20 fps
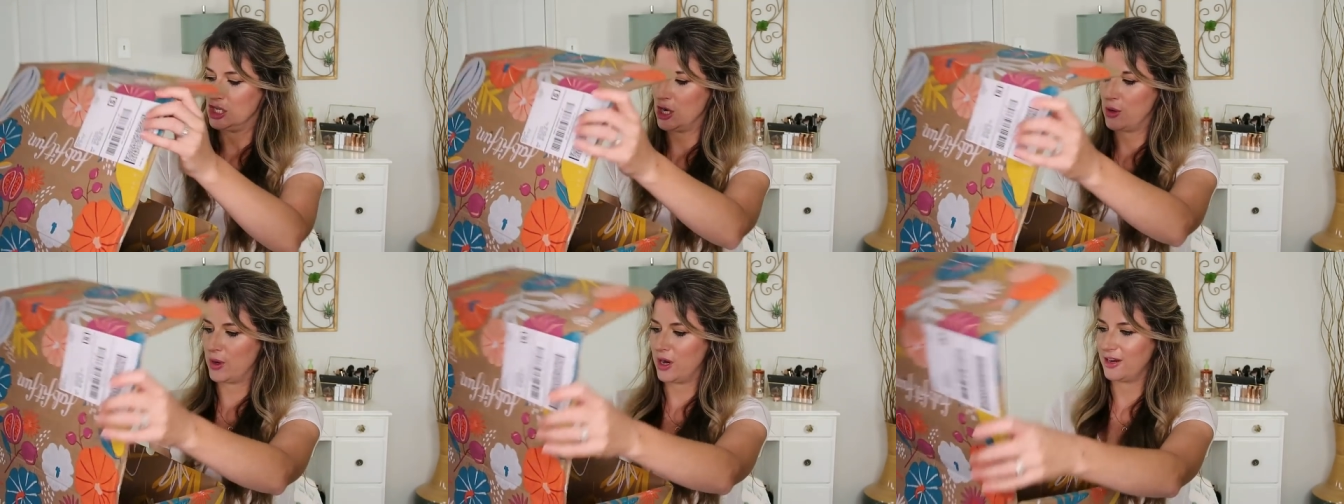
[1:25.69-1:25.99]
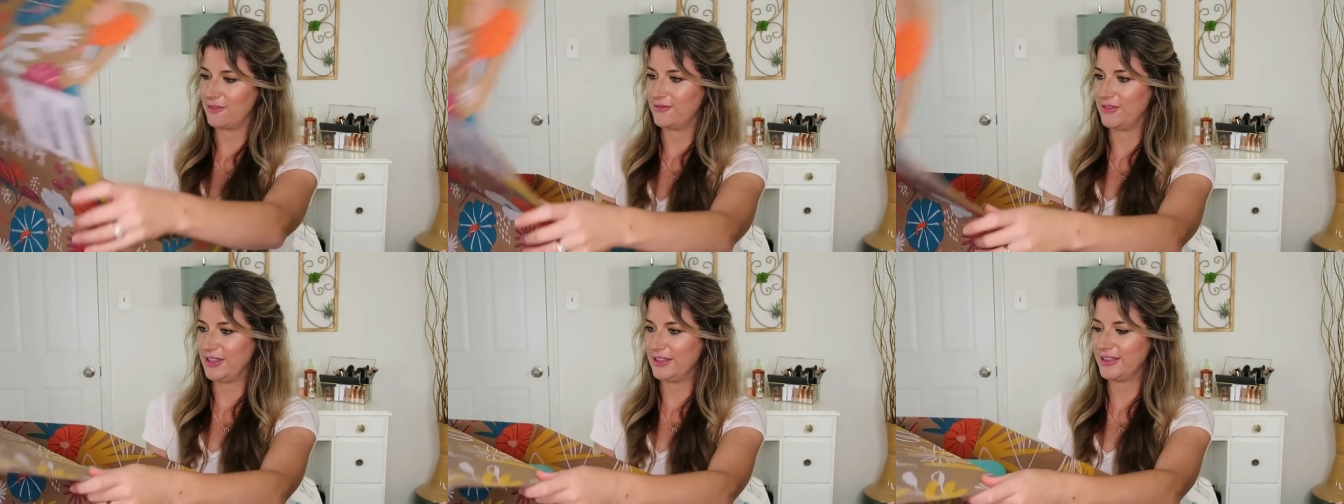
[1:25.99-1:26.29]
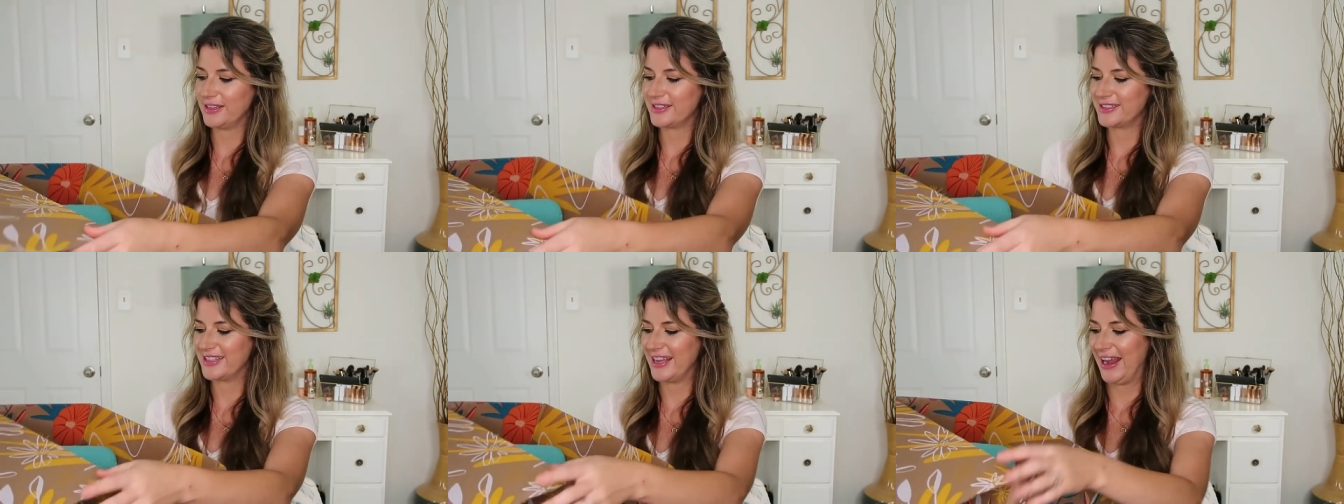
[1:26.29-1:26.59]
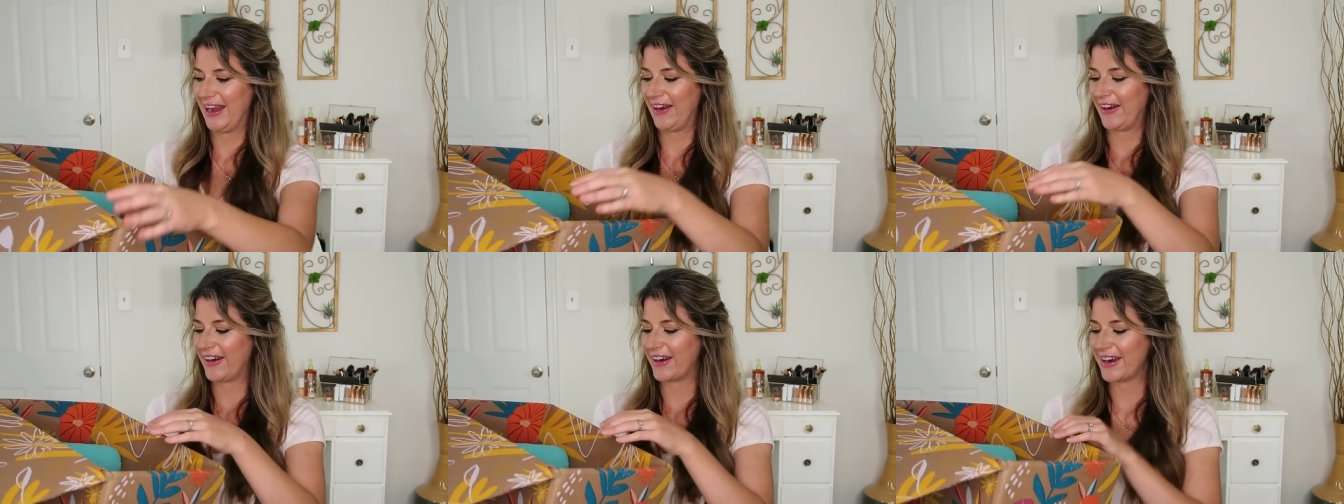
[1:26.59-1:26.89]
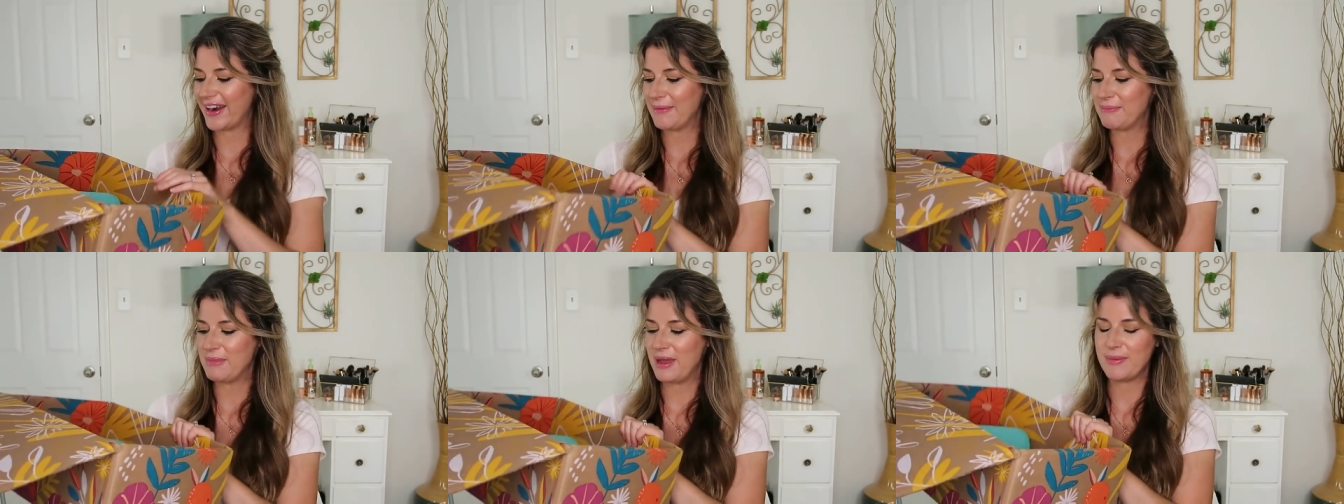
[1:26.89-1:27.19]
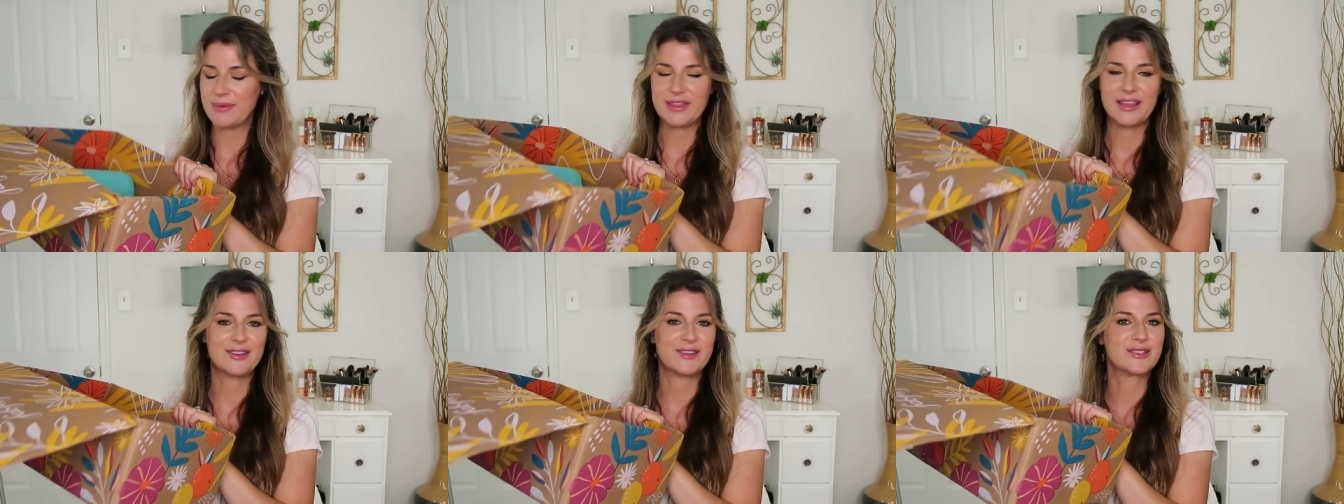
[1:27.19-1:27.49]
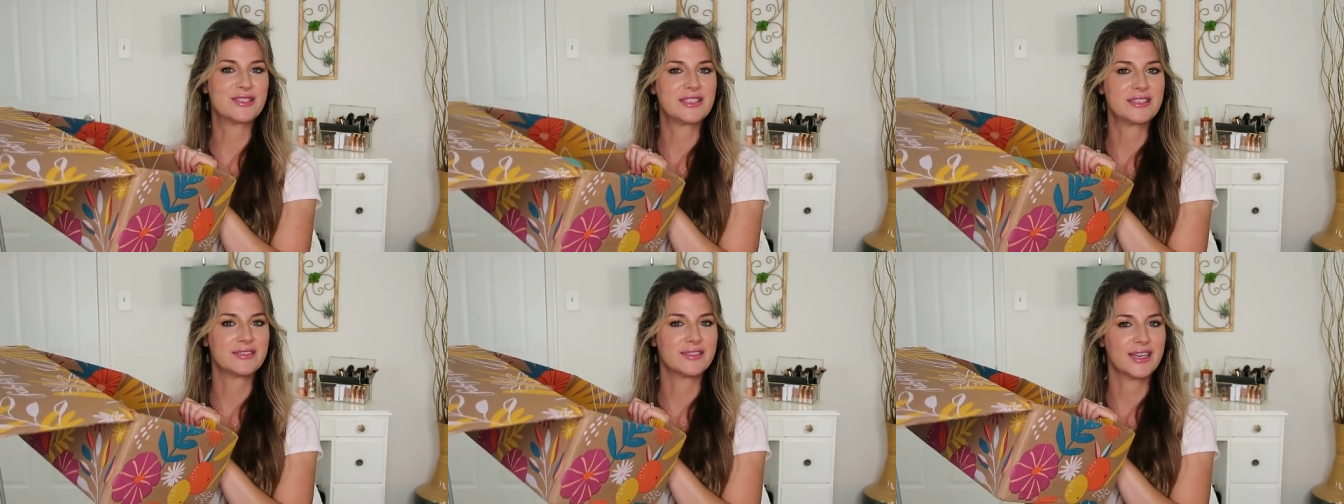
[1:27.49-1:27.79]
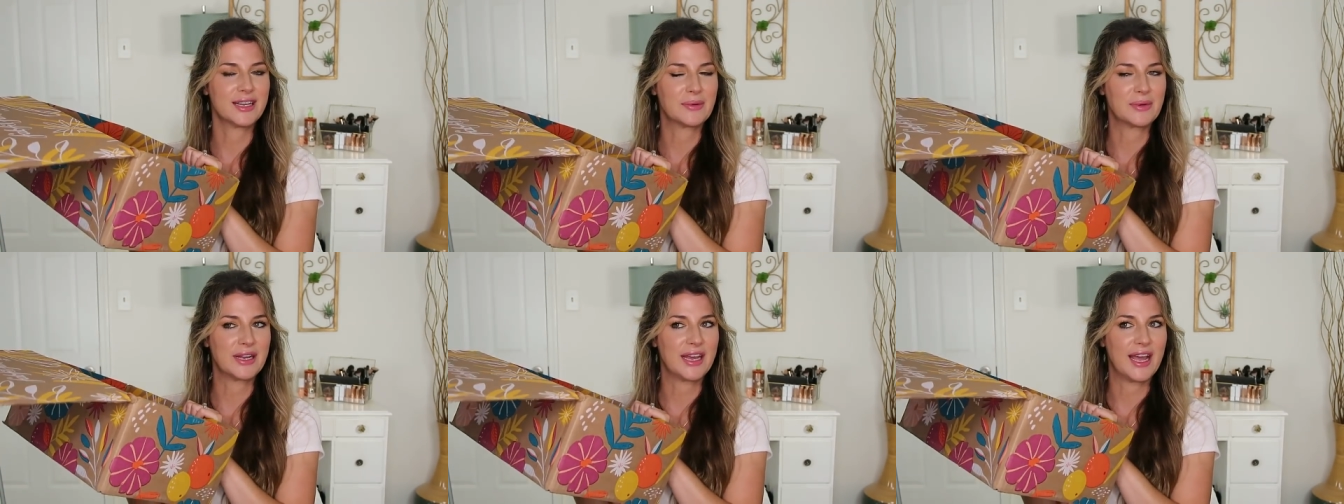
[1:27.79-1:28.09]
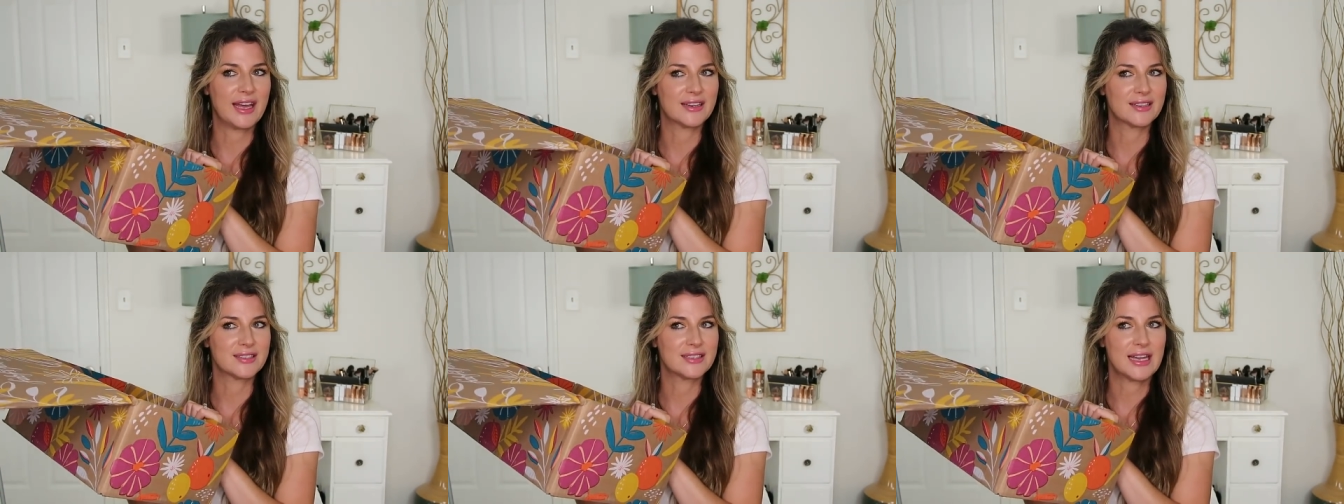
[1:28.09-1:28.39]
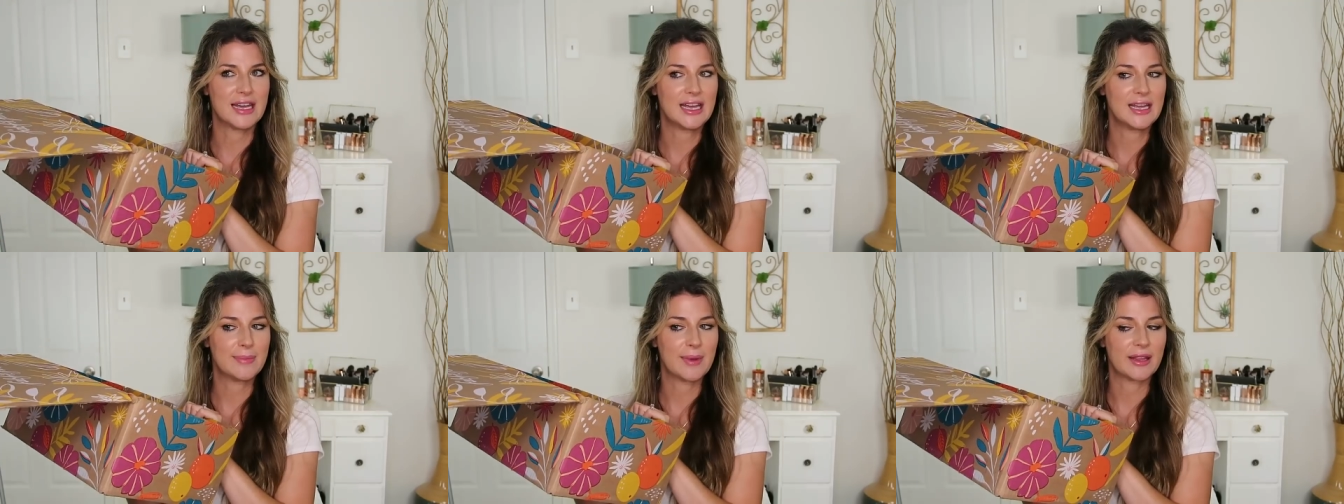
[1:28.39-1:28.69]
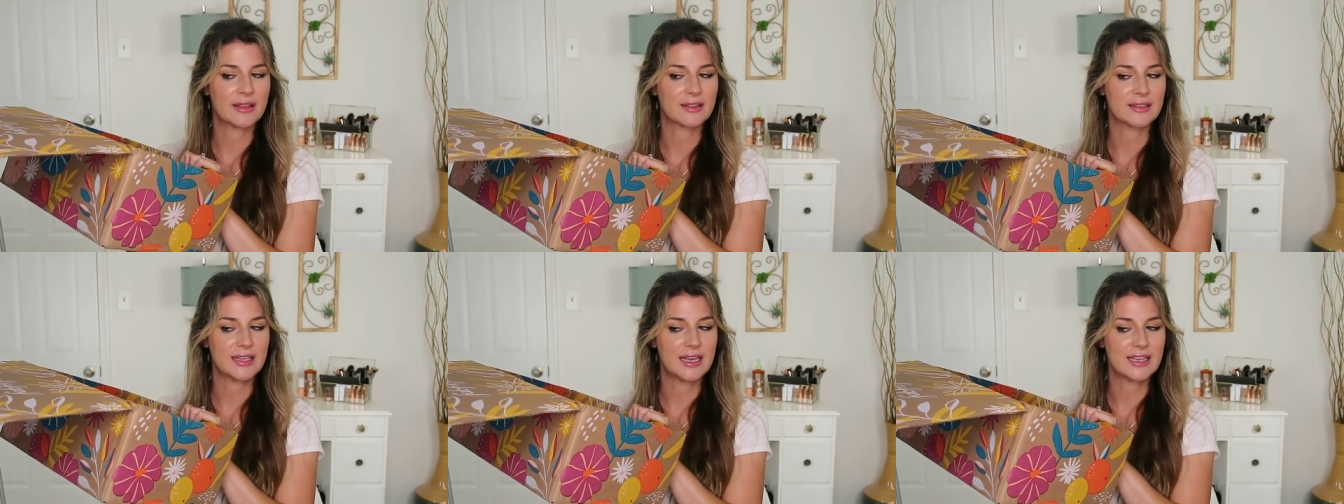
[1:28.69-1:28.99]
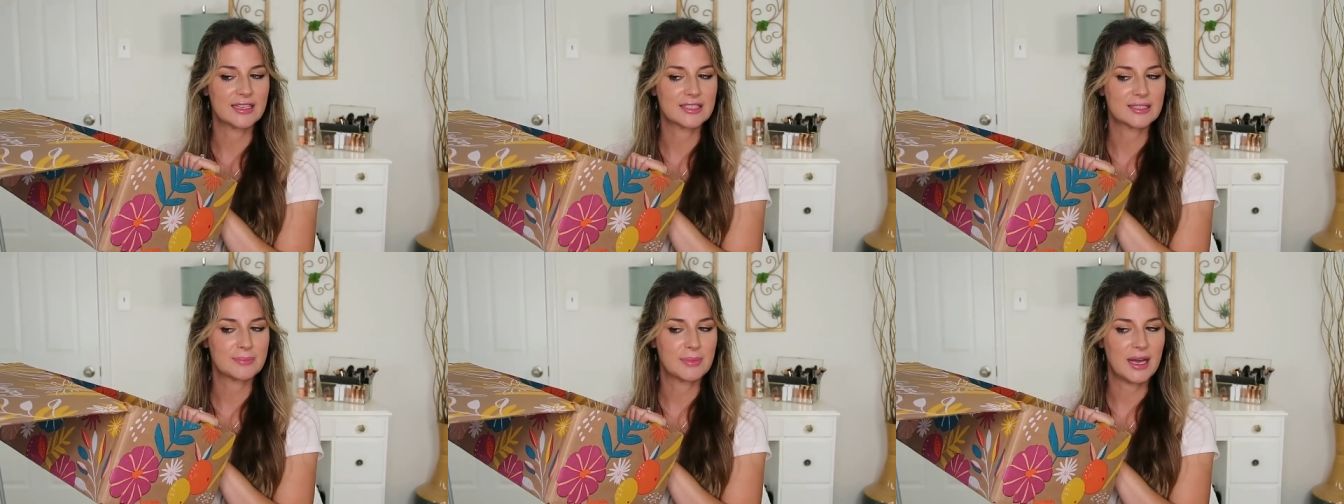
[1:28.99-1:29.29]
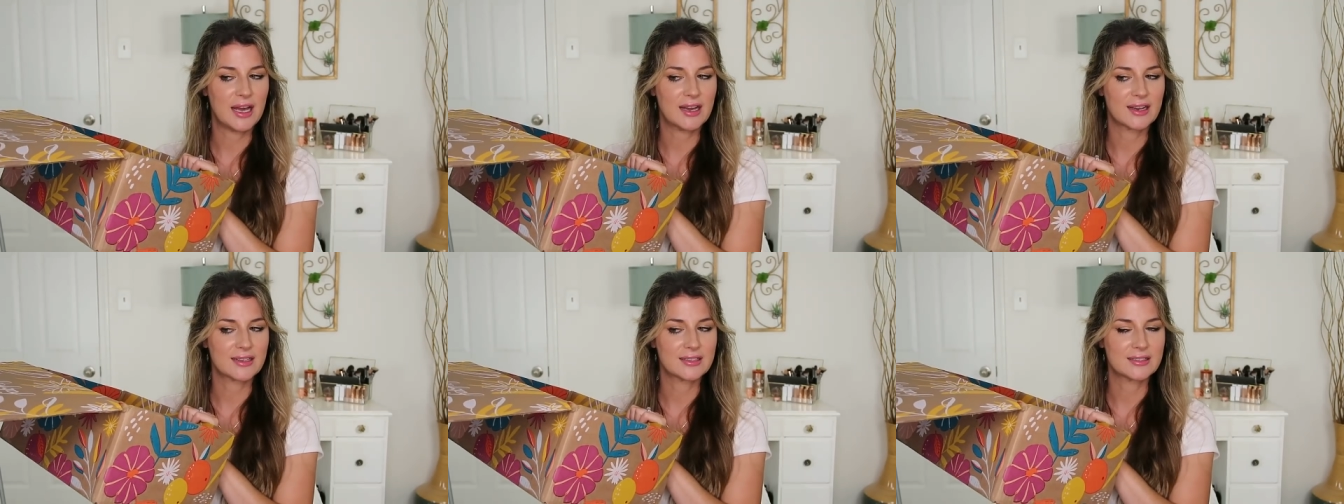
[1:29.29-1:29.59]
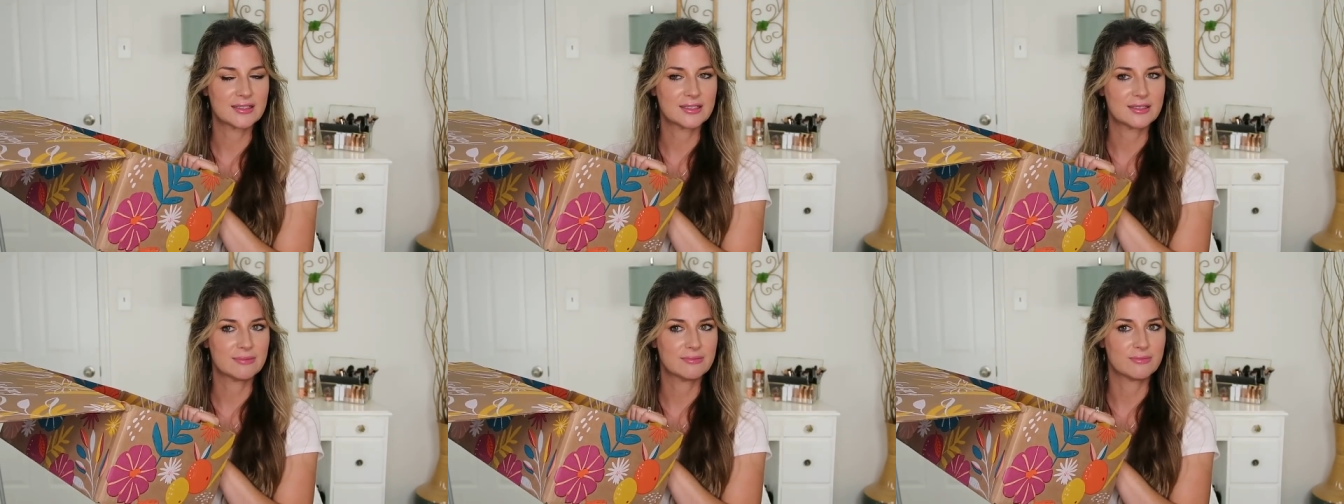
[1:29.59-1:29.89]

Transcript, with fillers: no hard feelings there maybe they just didn't like what I had to say about the last box